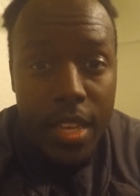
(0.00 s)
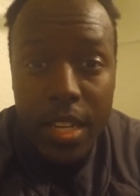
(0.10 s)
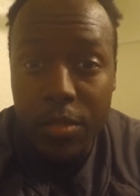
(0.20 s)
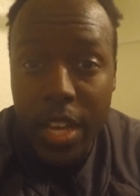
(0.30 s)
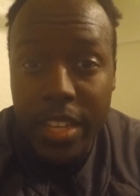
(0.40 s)

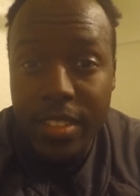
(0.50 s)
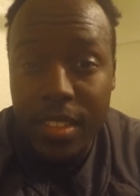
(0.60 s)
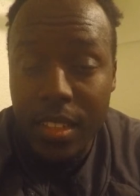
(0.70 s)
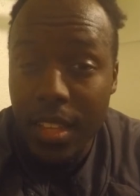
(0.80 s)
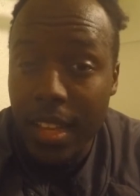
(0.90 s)
and I've asked
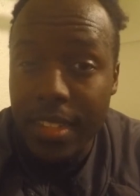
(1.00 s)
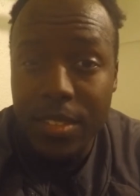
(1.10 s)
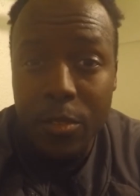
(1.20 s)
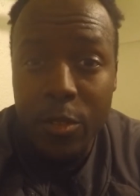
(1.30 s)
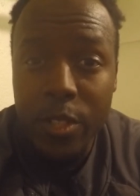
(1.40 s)
lots
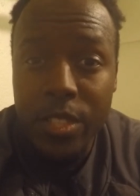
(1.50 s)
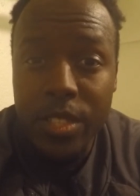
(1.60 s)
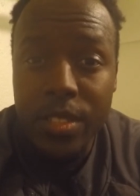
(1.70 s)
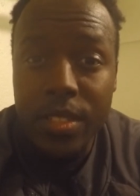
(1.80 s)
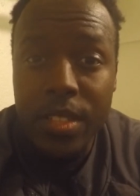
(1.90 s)
of
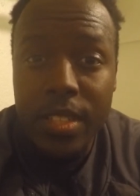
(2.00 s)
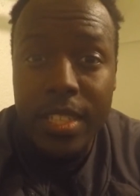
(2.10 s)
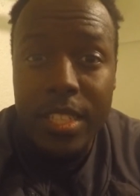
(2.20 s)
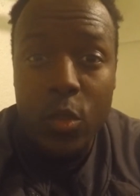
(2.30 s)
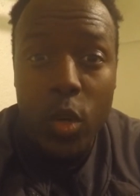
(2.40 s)
Christians
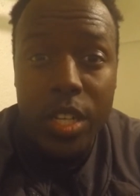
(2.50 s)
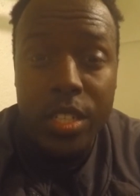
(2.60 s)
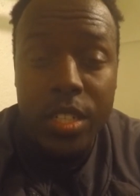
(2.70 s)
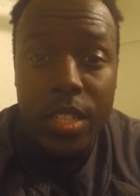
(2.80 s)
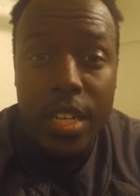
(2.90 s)
this
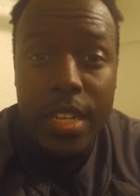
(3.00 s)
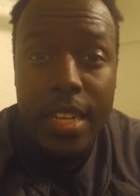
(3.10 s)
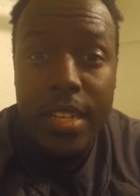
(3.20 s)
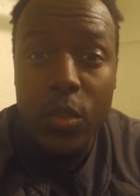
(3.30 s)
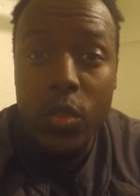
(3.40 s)
question, and they
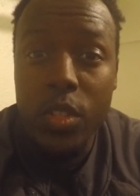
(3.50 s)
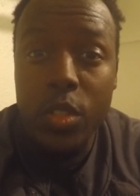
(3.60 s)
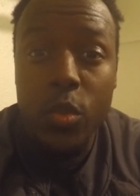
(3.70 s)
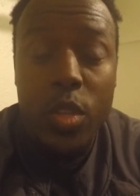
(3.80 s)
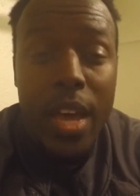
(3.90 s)

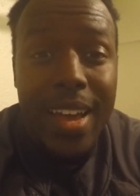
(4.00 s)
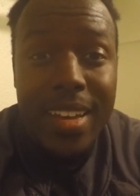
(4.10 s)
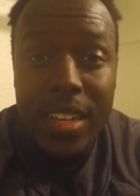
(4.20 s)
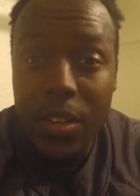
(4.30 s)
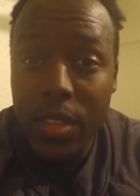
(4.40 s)
do
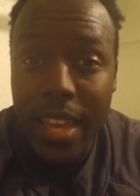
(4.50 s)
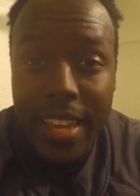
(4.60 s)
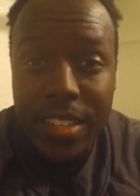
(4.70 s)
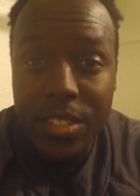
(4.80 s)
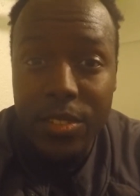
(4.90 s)
not know the
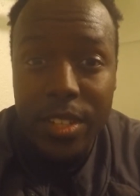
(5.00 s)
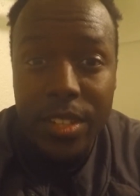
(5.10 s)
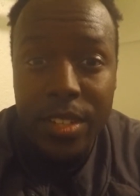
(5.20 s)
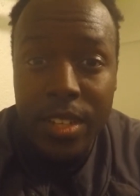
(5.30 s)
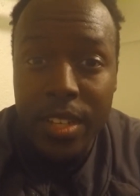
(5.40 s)
answer to
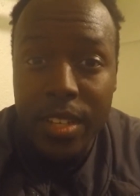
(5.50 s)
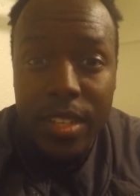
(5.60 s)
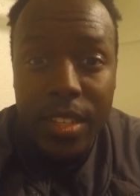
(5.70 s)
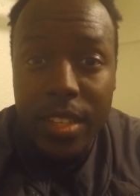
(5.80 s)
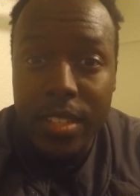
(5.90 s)
it.
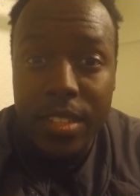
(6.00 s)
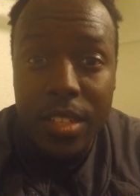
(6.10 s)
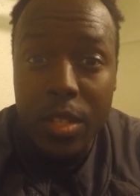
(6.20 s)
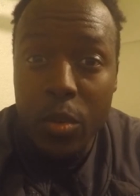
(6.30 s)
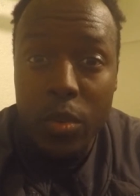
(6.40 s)
Like I
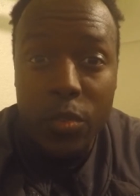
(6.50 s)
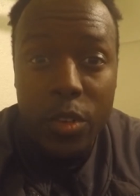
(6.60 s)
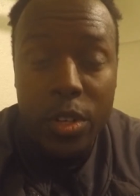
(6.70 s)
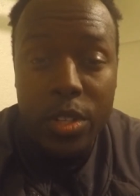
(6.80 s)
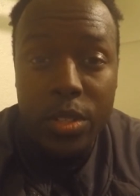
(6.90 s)
said, they'll
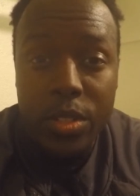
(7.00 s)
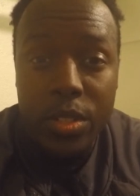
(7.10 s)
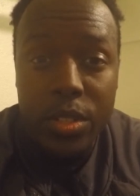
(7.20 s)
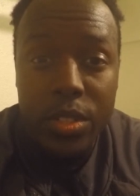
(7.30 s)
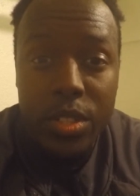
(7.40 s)
refer you
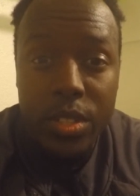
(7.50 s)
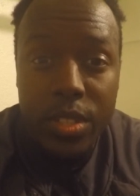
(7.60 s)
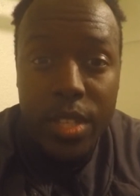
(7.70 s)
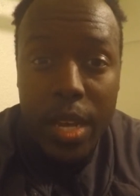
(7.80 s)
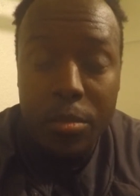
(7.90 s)
to
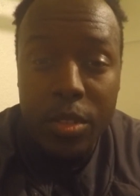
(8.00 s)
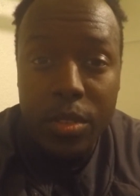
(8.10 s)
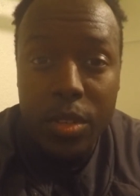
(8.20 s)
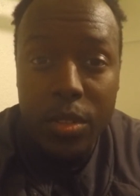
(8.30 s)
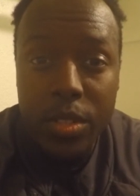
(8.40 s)
chapter
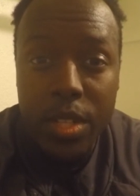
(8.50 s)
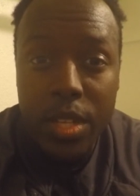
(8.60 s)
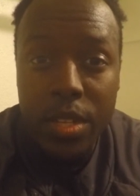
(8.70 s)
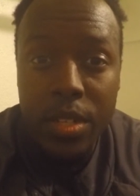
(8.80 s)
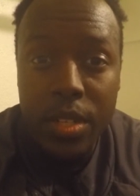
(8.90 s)

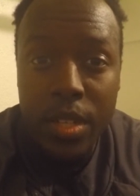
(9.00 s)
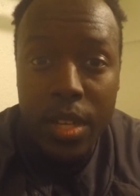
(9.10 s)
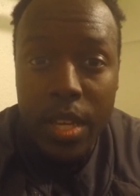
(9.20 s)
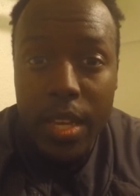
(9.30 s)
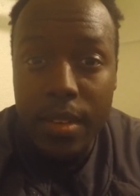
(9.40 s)
13
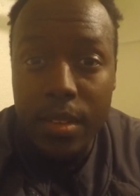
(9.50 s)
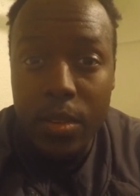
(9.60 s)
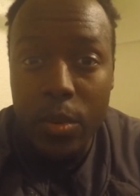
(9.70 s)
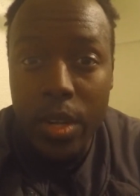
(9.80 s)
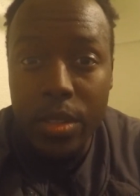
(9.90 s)
in
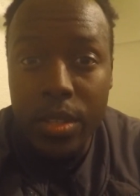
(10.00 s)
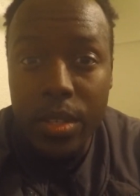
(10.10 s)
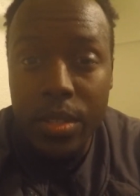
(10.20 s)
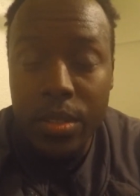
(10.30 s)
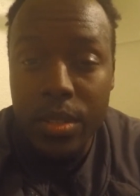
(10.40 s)

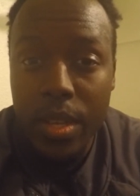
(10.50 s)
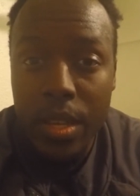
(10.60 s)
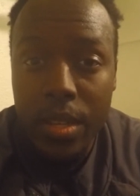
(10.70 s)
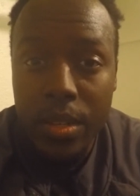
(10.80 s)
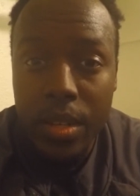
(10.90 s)
Corinthians,
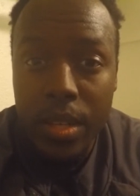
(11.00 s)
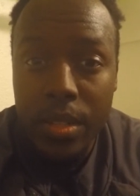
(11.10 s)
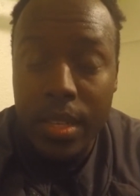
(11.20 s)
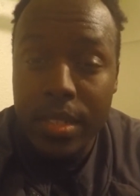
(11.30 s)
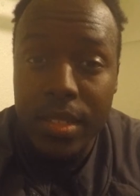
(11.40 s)
and
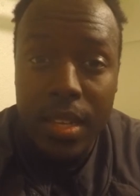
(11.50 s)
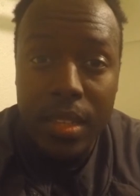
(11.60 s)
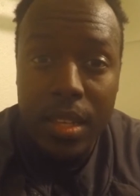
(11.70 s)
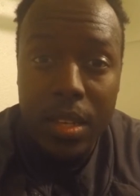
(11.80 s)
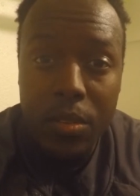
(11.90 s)
that's
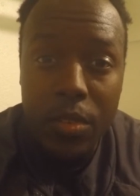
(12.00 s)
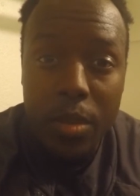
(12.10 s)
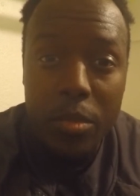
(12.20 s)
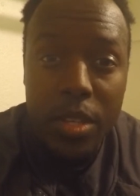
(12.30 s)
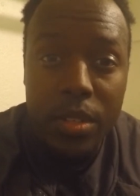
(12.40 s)
not love. I
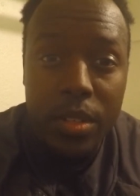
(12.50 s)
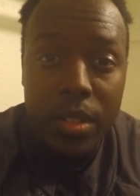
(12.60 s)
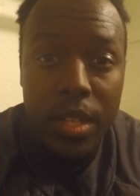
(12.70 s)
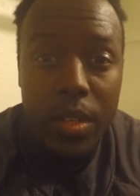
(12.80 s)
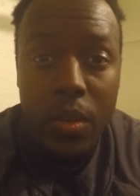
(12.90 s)
mean,
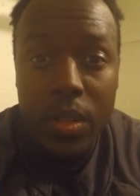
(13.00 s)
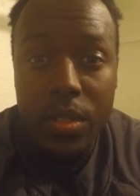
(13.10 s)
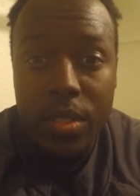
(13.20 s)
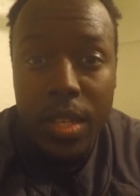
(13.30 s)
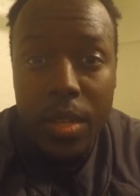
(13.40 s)
they don't
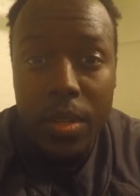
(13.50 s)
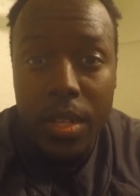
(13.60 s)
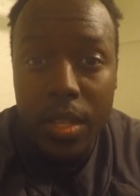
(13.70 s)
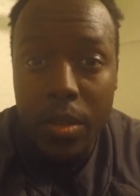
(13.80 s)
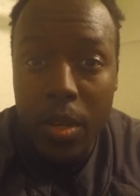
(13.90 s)

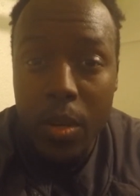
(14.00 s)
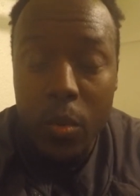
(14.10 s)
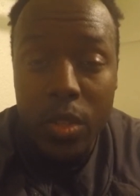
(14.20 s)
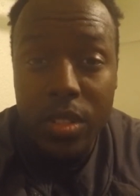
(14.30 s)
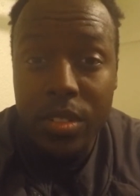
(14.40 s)
understand
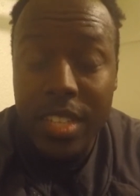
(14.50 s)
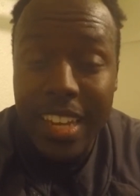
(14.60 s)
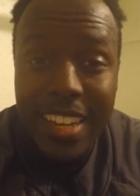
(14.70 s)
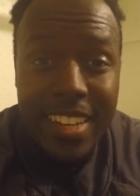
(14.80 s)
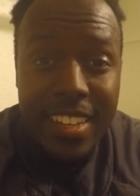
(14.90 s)
what they're
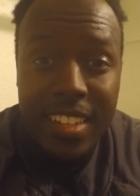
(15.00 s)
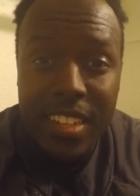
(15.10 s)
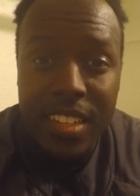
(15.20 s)
saying.